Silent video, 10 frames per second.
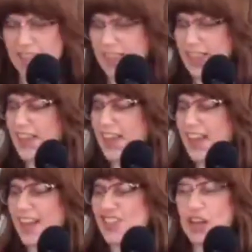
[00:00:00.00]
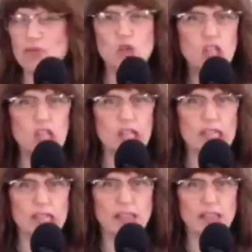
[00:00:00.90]
a a general.
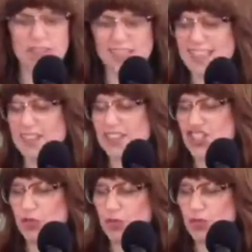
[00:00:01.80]
general